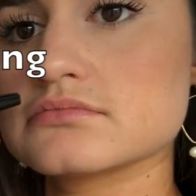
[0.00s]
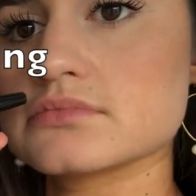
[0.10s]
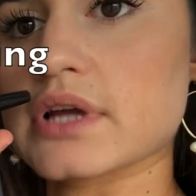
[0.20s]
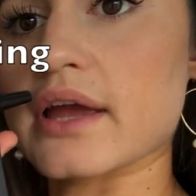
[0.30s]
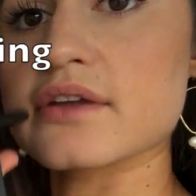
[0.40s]

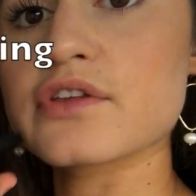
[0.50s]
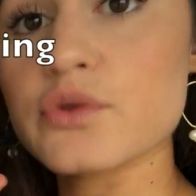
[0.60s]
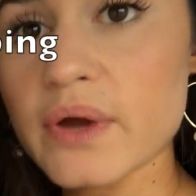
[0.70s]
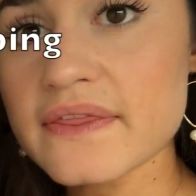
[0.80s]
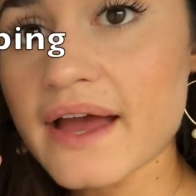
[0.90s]
Okay, so
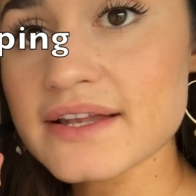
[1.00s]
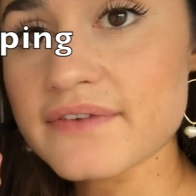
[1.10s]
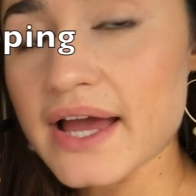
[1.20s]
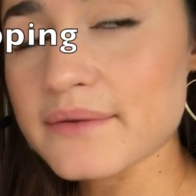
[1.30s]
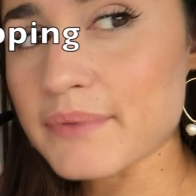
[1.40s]
the way that I
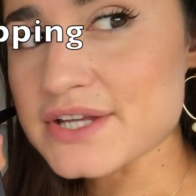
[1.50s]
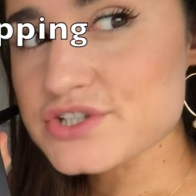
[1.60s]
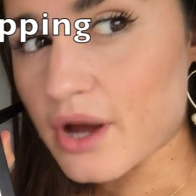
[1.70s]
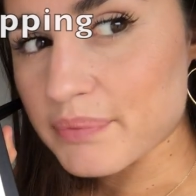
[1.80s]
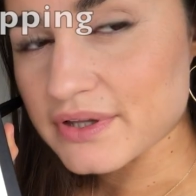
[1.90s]
divide my
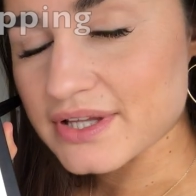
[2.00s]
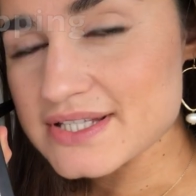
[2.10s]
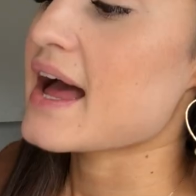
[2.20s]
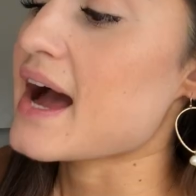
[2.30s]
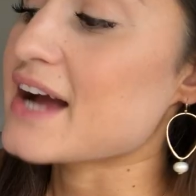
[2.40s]
shopping list,